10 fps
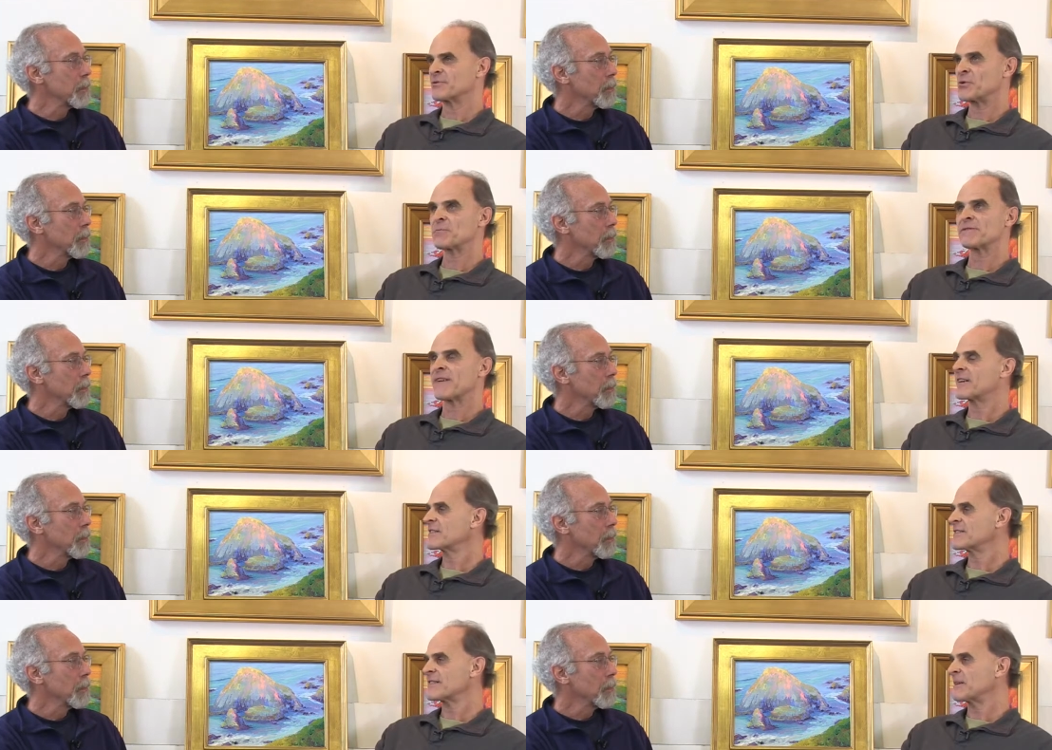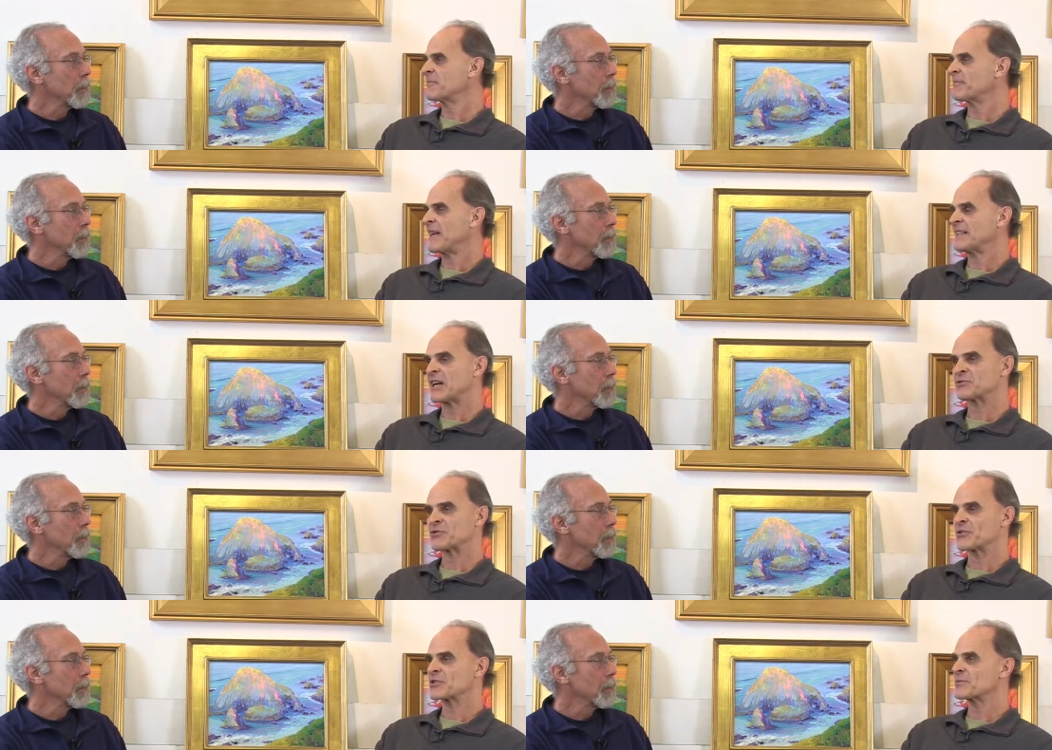Speaker 1: group of artists that paint
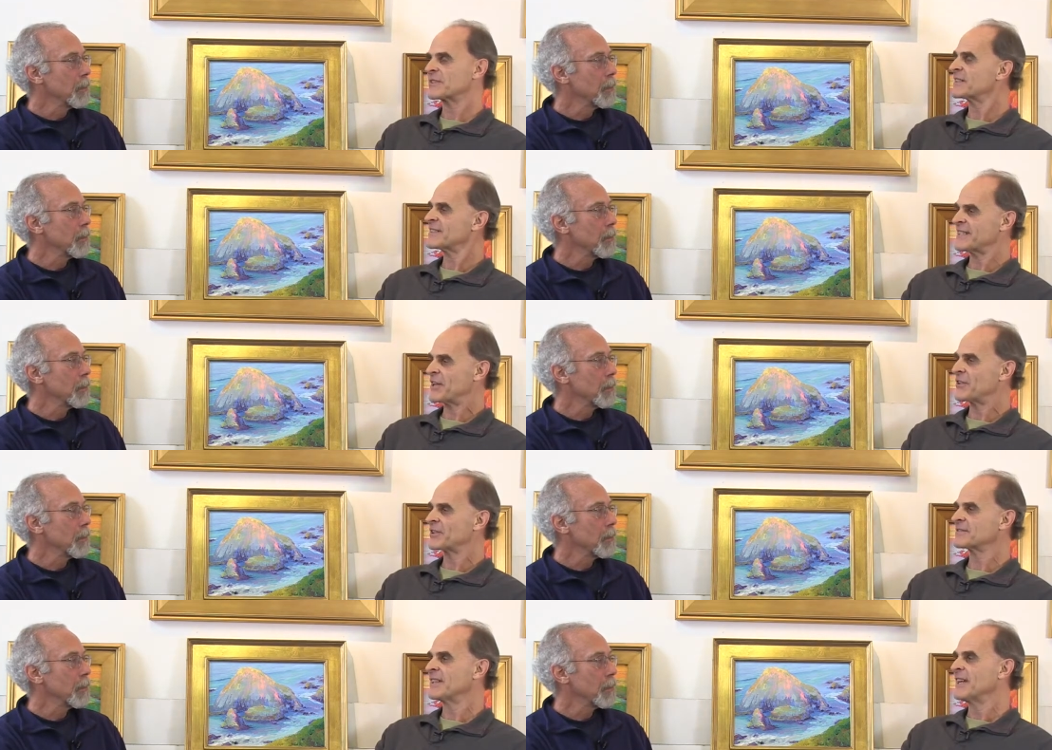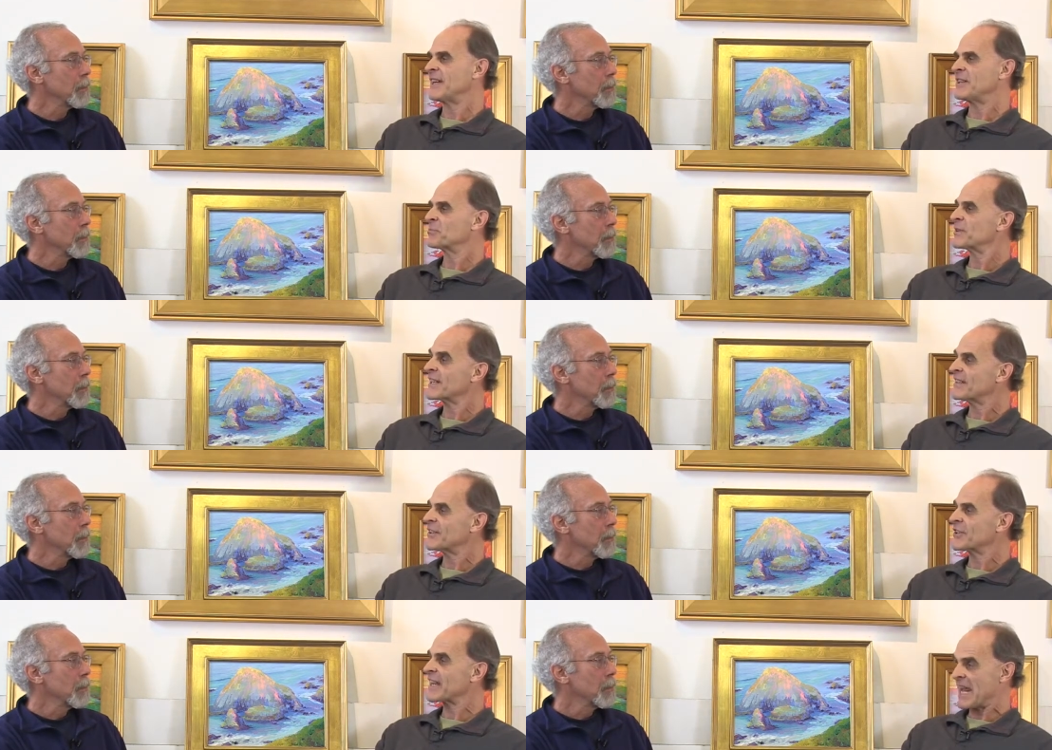outdoors will get together and they'll bring in
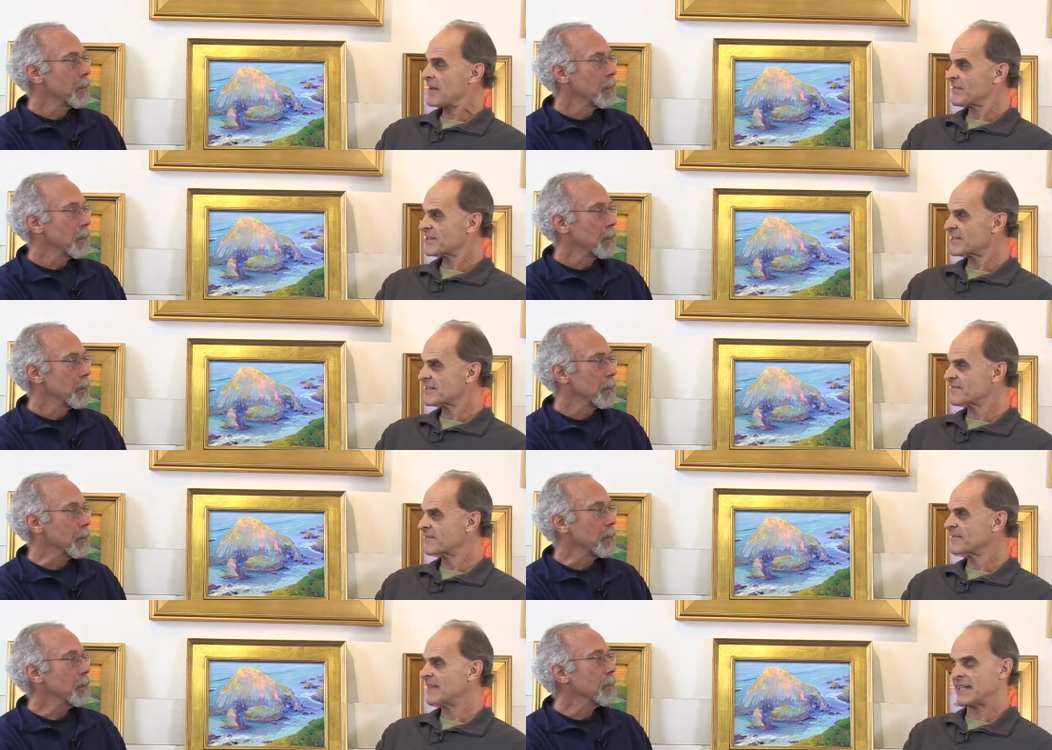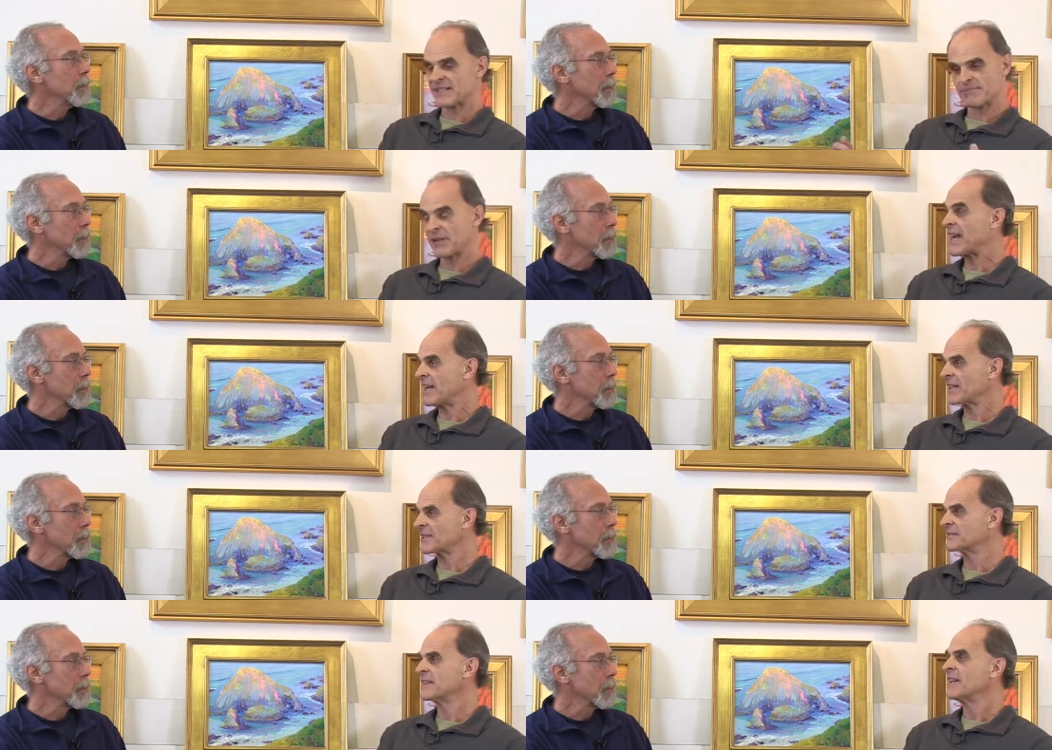their canvas mm-hmm. that's blank
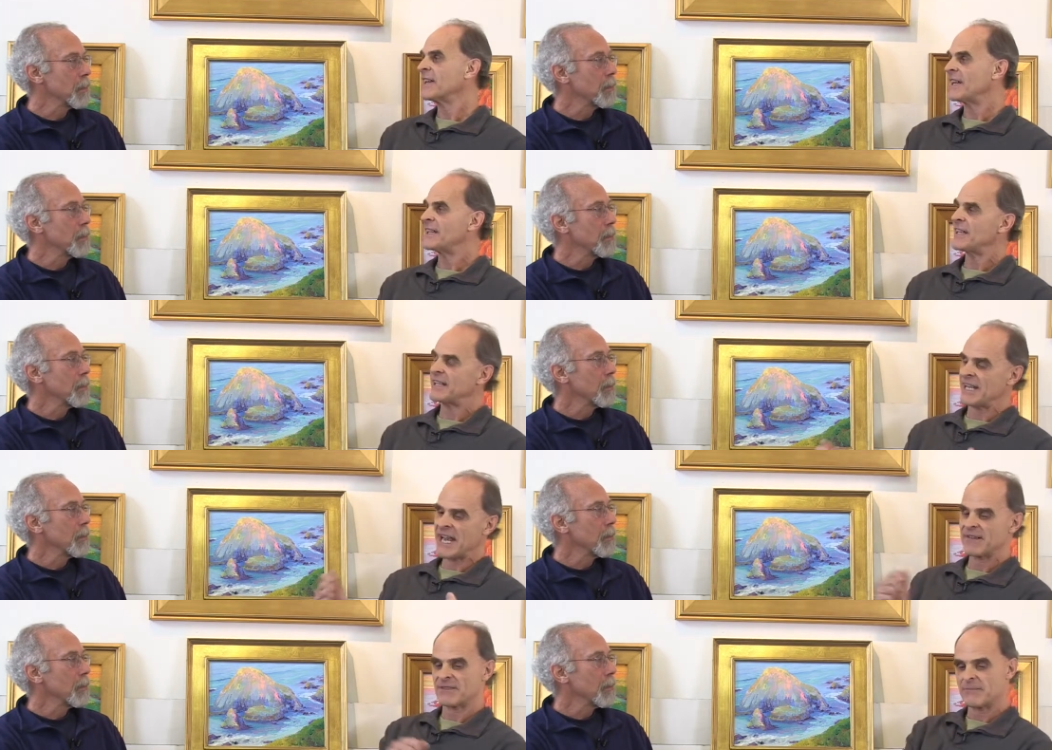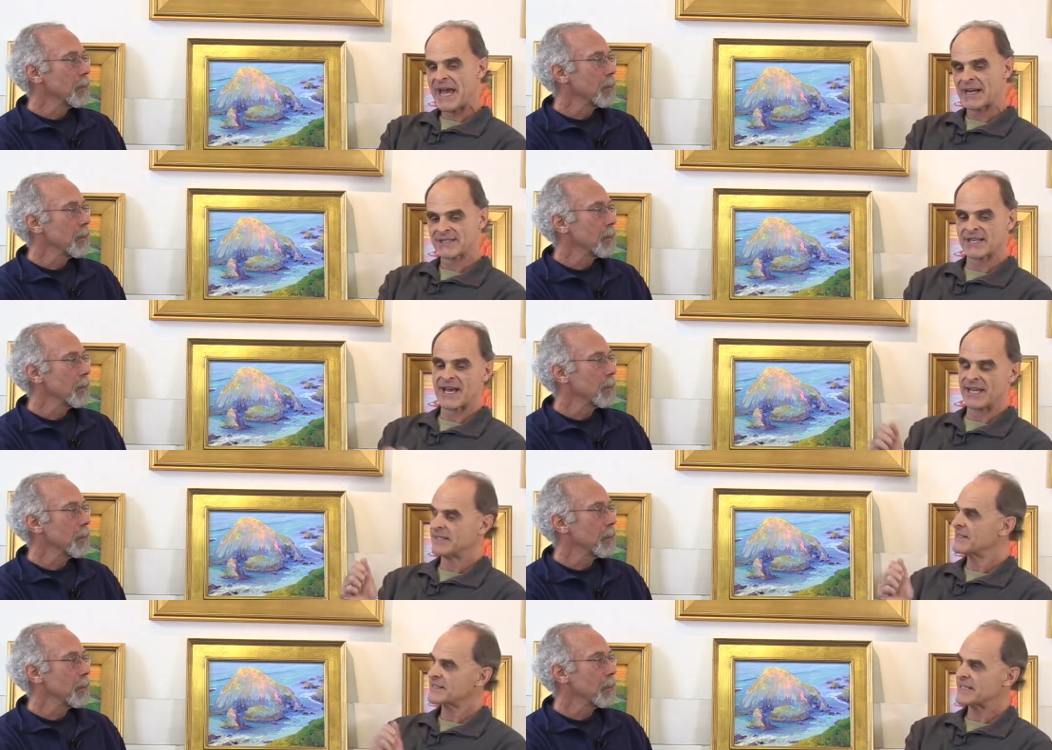and then they have the
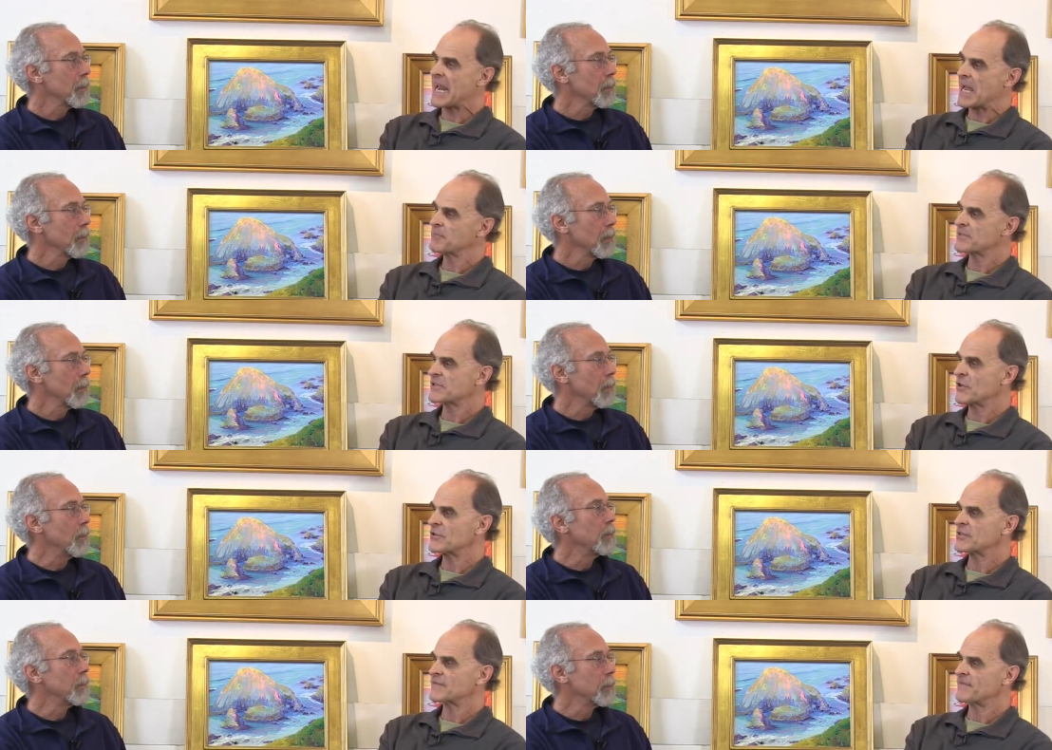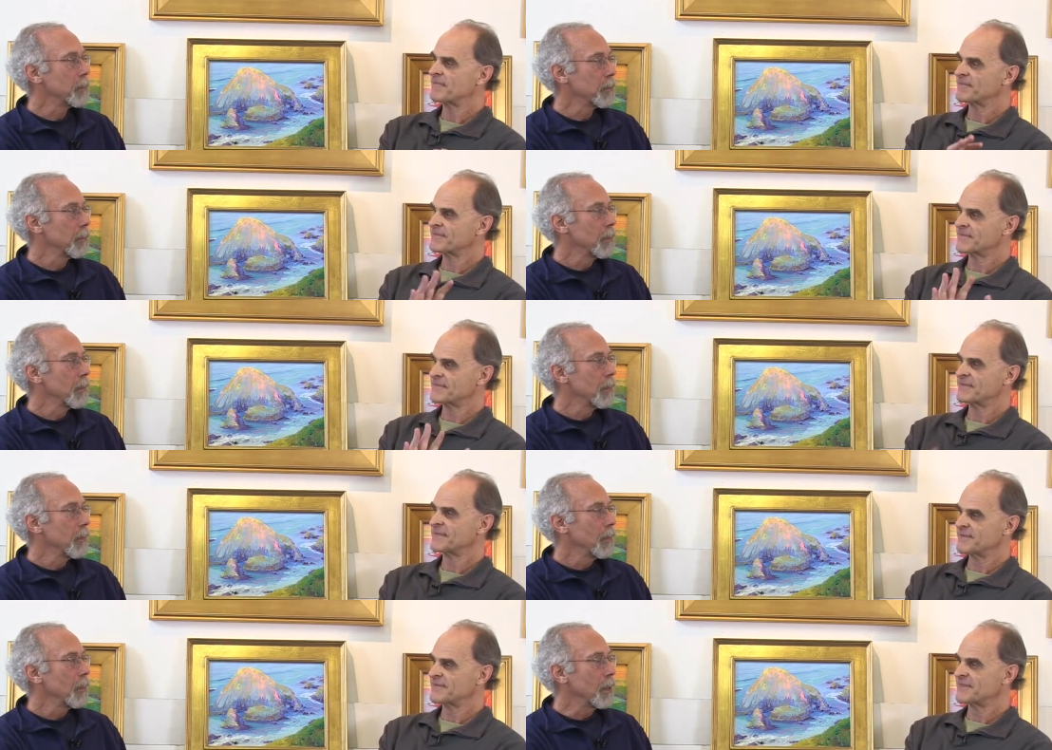backside stamped. So it's
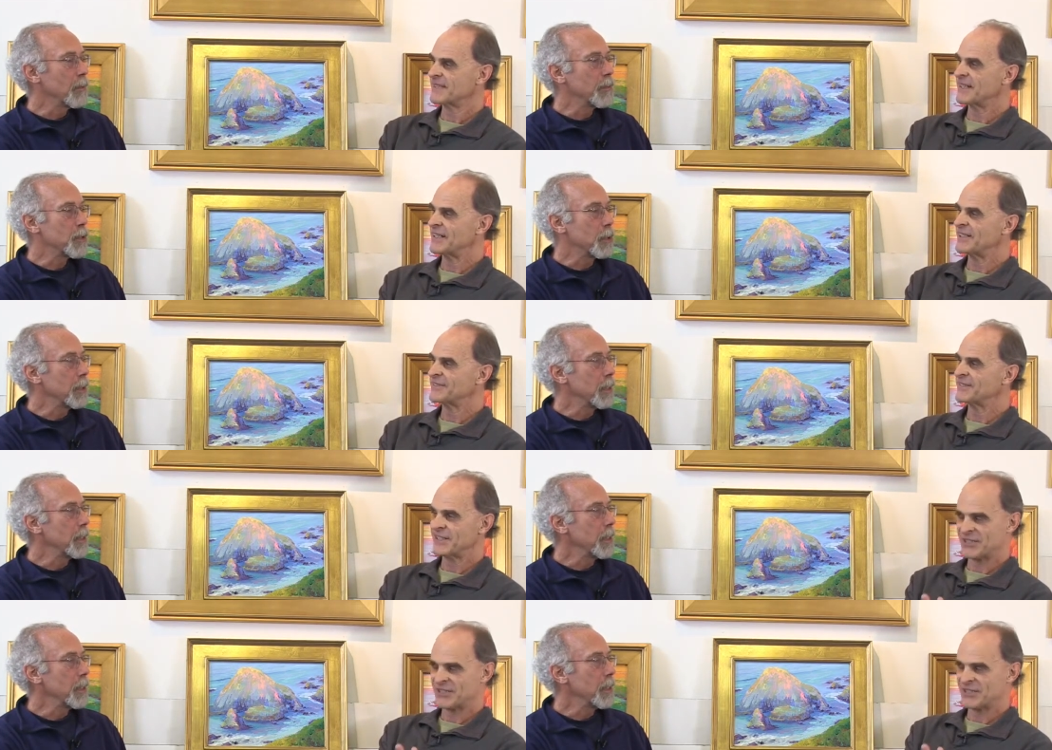
Speaker 2: they're officially in,